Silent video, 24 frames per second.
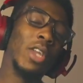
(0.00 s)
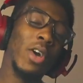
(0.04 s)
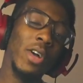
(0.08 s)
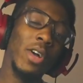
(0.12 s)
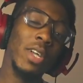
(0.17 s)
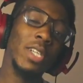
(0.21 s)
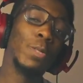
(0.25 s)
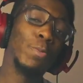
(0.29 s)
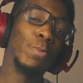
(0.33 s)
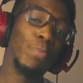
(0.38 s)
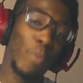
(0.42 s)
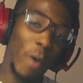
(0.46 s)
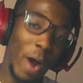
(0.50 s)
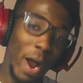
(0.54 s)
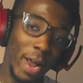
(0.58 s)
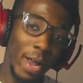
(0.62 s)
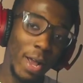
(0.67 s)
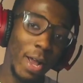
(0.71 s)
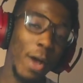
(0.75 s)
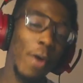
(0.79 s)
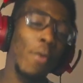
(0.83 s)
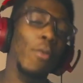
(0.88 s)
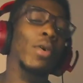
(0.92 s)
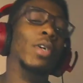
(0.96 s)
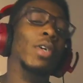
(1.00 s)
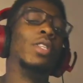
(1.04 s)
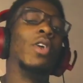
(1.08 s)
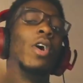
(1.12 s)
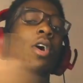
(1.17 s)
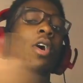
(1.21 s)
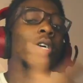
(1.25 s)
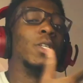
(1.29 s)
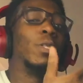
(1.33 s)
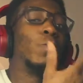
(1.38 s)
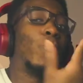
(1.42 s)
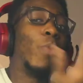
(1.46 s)
Dirty Sprite when
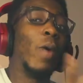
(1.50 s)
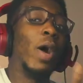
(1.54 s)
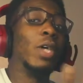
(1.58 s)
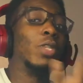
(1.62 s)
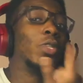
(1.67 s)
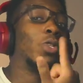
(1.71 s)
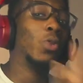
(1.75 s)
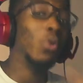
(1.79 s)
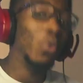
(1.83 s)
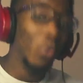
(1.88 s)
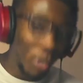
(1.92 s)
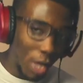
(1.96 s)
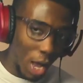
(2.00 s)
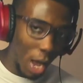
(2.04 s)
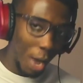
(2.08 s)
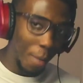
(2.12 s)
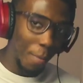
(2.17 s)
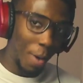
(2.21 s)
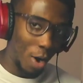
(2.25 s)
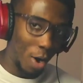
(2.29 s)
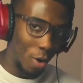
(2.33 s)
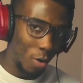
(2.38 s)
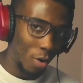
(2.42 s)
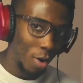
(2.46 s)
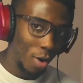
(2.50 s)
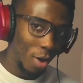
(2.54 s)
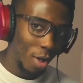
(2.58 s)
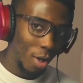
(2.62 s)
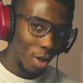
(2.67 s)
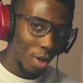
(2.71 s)
Dirty Sprite 2 came out?